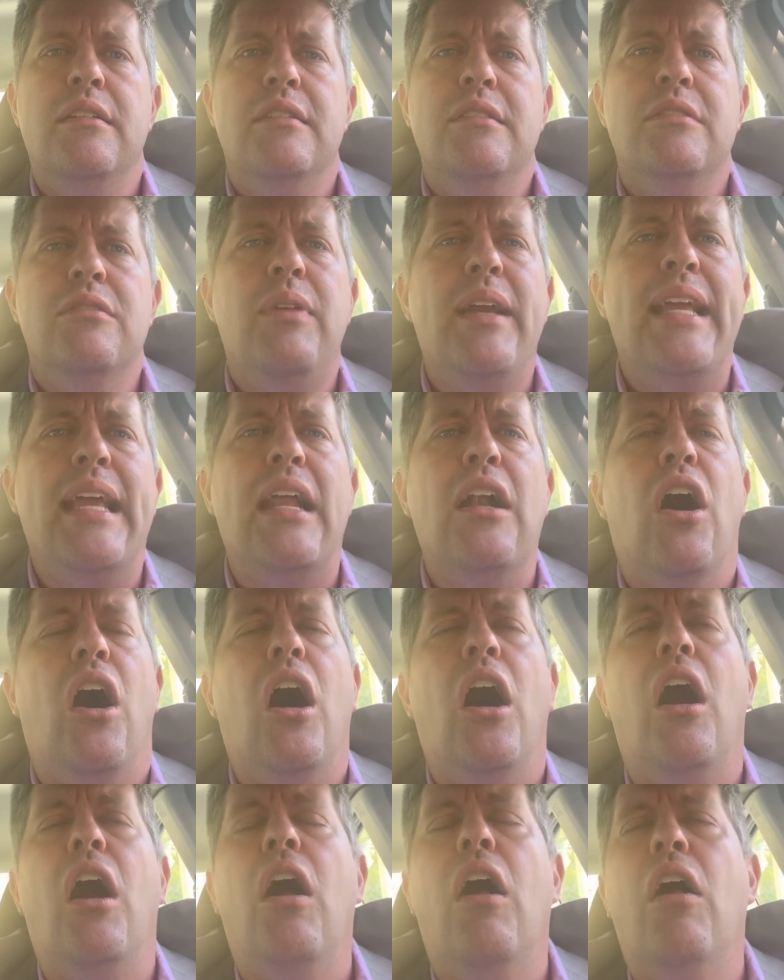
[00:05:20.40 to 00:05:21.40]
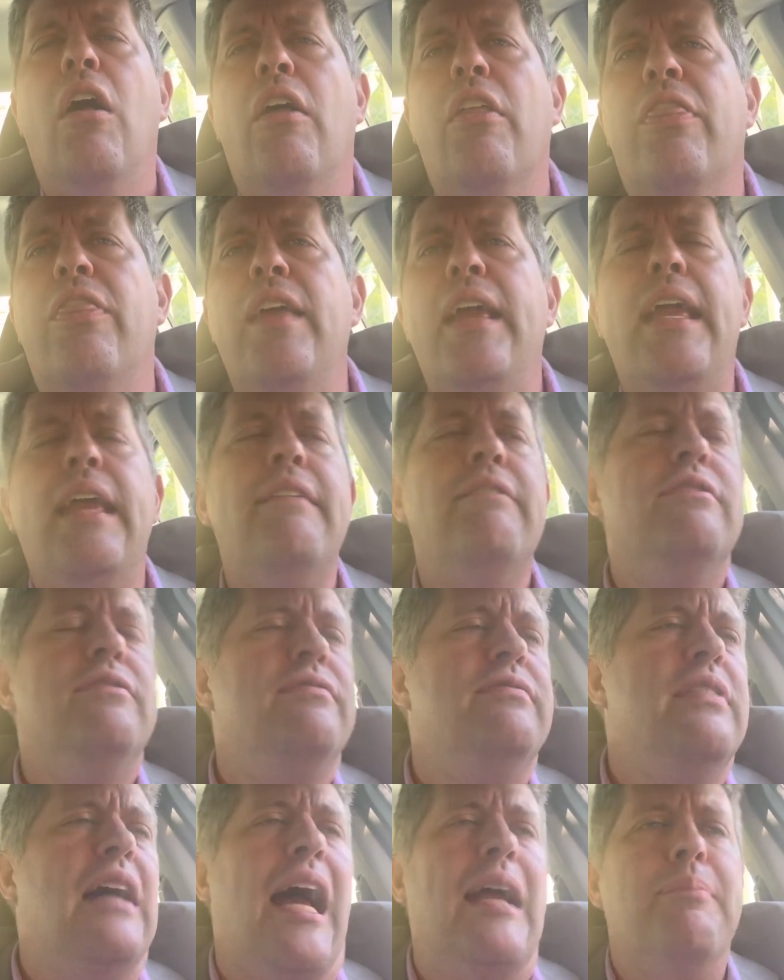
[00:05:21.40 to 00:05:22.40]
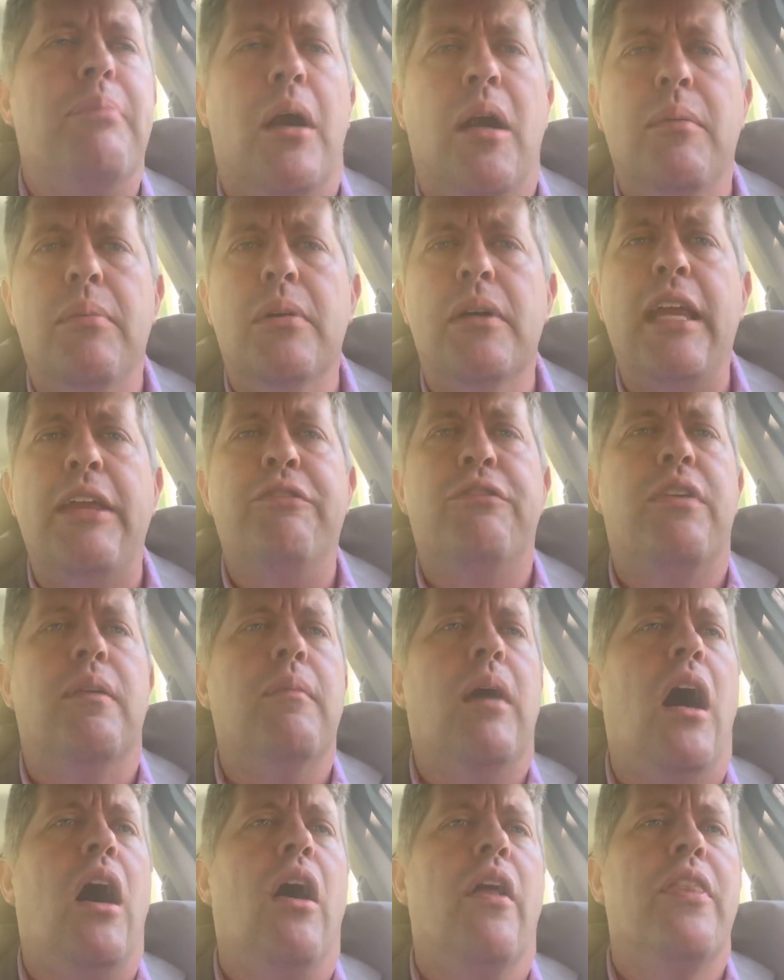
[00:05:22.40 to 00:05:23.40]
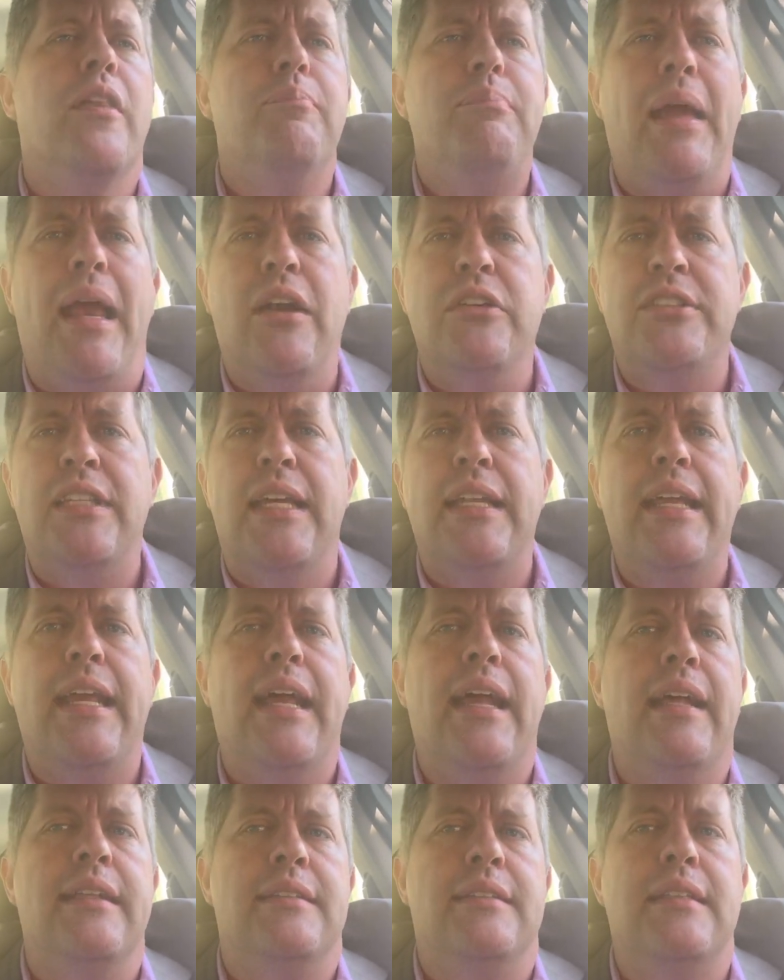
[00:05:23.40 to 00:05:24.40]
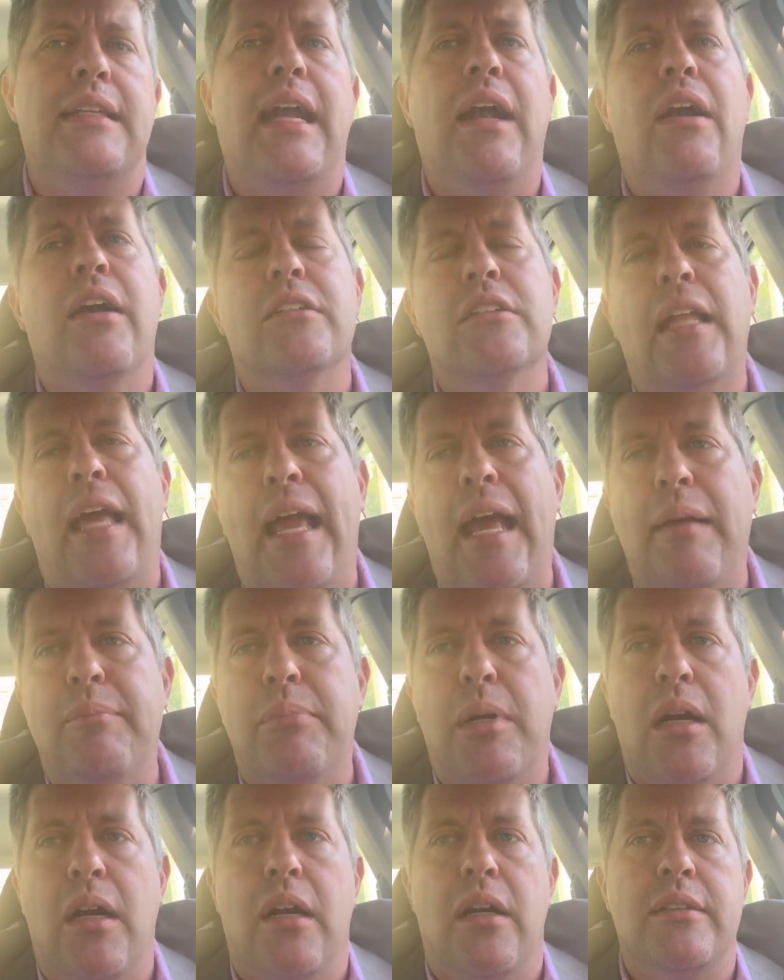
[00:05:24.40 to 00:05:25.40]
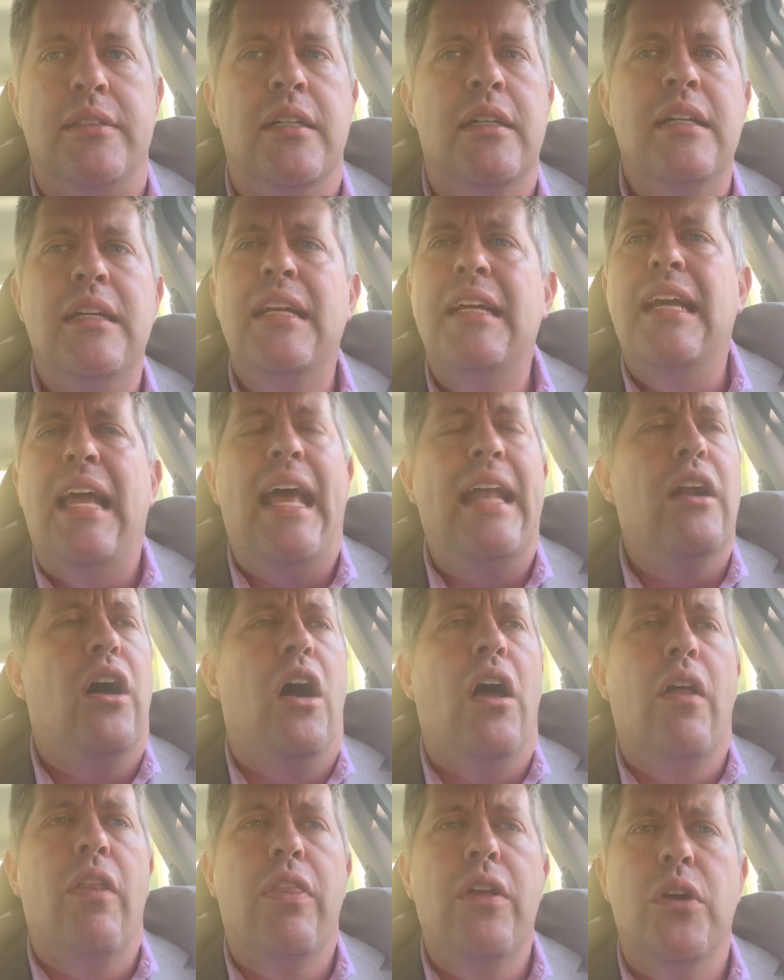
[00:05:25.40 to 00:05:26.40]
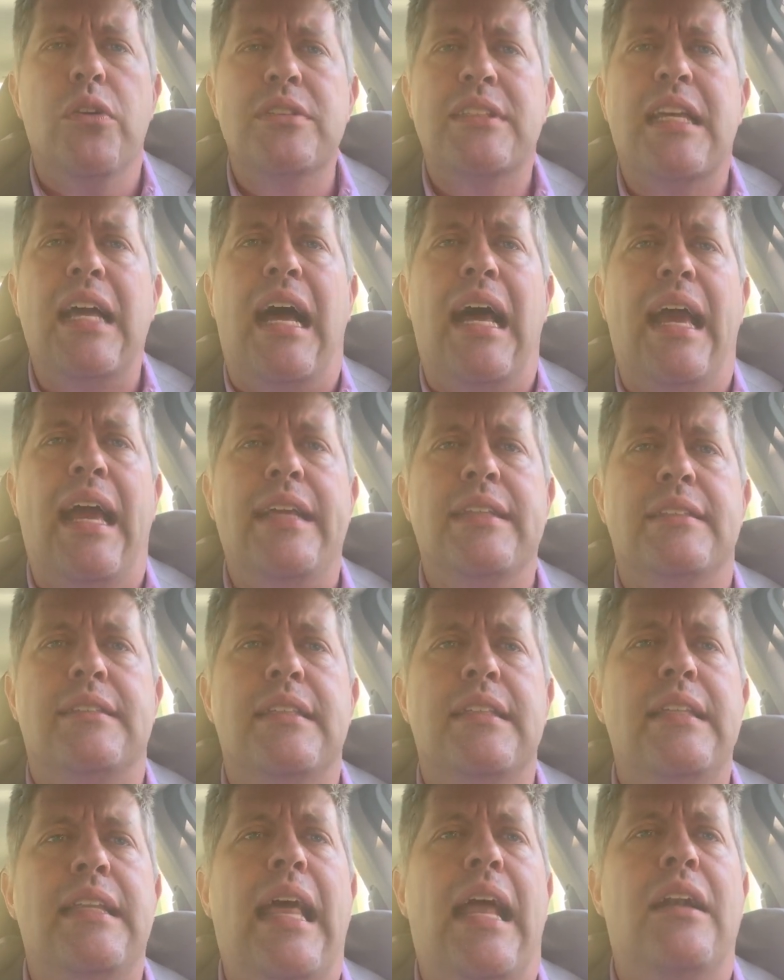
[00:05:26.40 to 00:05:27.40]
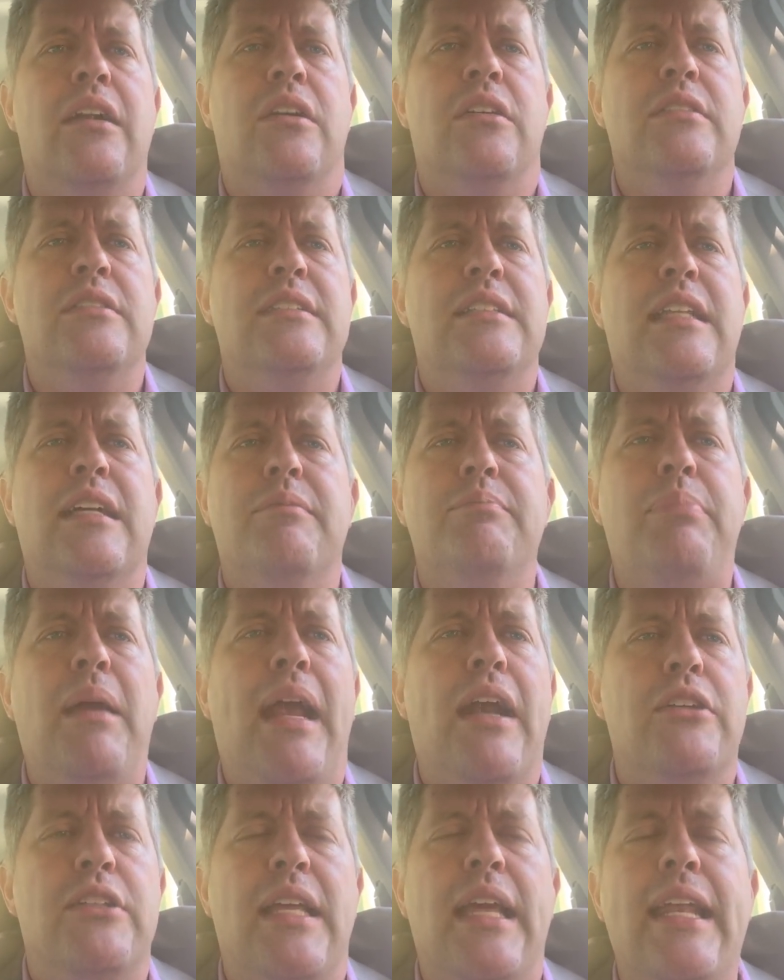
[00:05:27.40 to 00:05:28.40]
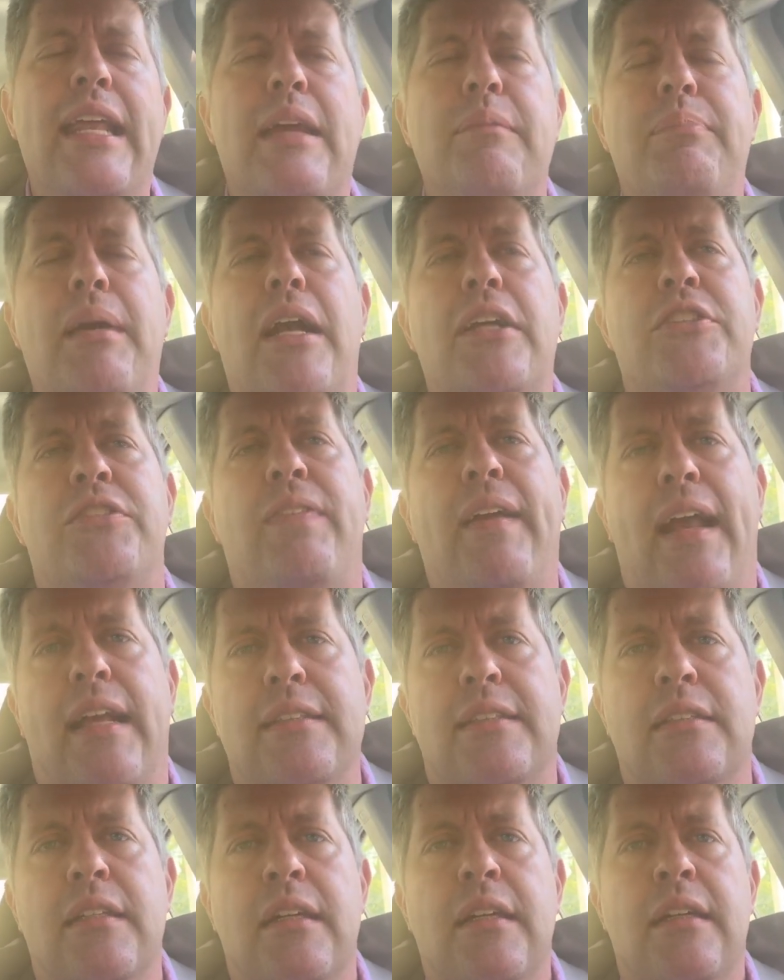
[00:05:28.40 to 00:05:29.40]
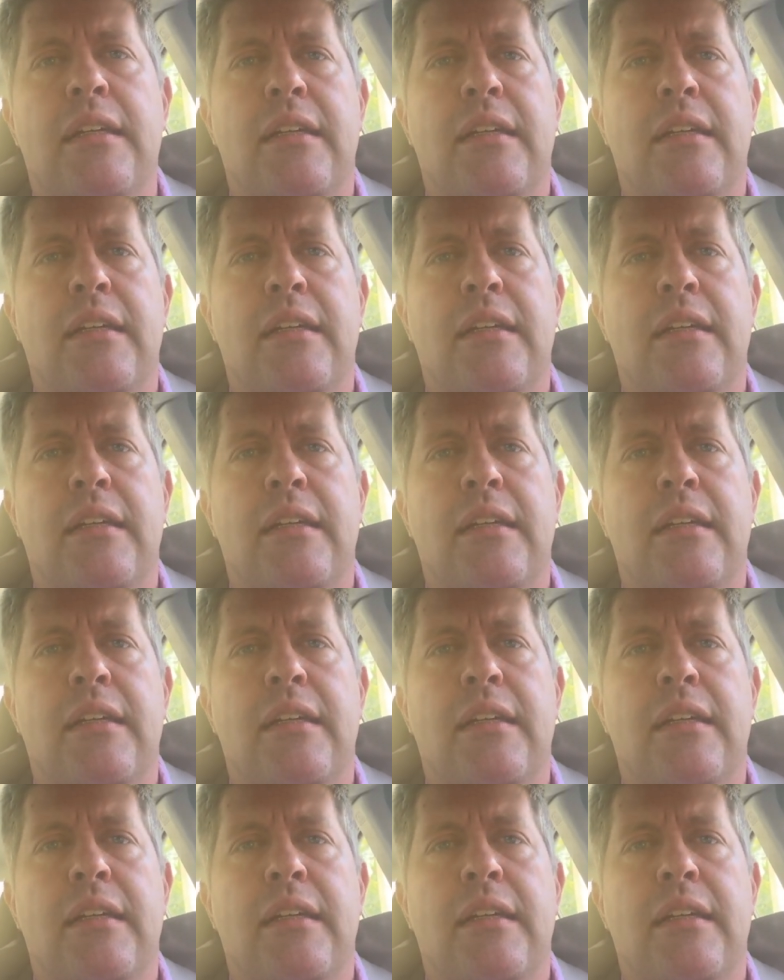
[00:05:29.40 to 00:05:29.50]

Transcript: the hyperbole from all the Bears idiots and Eric Lambert and all those guys that are the idiot Bears fans.